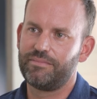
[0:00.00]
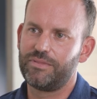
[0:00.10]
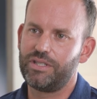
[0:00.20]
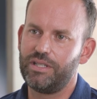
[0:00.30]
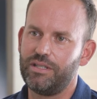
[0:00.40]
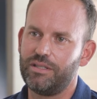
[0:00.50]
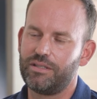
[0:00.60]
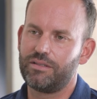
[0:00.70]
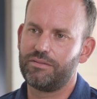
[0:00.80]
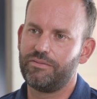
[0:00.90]

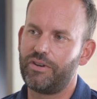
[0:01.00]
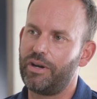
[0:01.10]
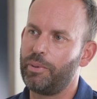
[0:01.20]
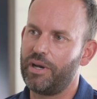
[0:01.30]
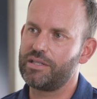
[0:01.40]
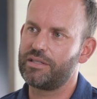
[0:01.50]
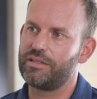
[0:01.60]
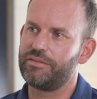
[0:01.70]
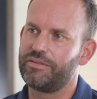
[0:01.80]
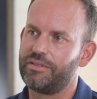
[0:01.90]
She's very
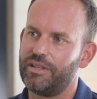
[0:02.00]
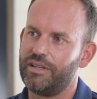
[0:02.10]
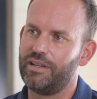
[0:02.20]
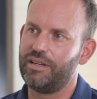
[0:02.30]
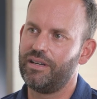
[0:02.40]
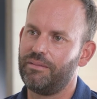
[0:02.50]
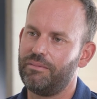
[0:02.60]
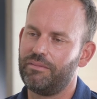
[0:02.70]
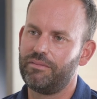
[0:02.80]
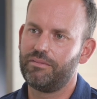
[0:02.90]
positive.
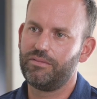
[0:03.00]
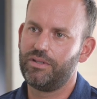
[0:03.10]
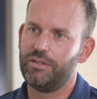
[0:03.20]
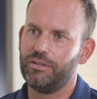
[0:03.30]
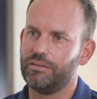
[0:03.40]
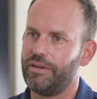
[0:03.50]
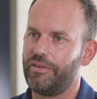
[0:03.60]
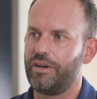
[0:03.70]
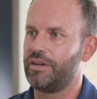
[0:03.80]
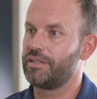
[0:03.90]
You'll
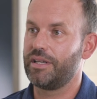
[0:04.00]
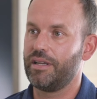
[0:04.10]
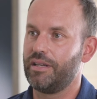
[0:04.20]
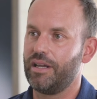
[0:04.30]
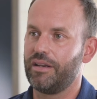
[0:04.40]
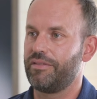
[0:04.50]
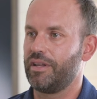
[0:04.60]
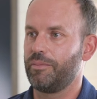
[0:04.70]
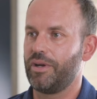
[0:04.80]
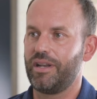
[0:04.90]
never hear her say a negative
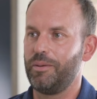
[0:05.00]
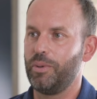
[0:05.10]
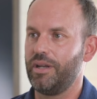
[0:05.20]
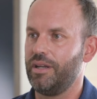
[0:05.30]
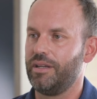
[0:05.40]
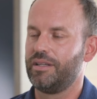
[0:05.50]
thing about anybody.